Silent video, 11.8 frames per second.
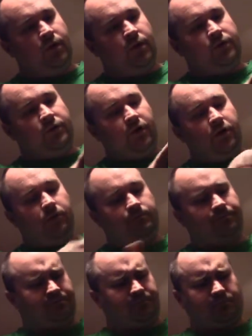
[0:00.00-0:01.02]
So
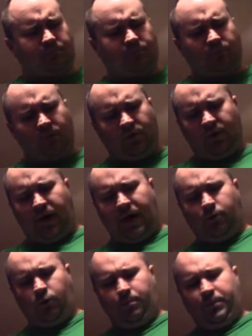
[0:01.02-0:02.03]
I
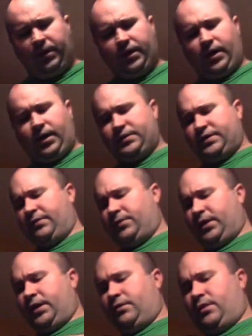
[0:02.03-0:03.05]
will be
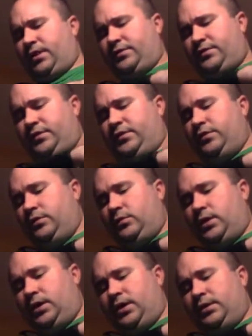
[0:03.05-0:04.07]
definitely interested
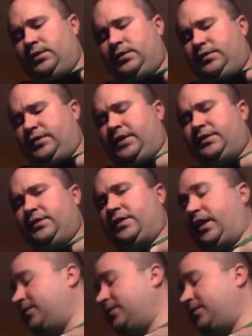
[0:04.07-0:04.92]
to take these out in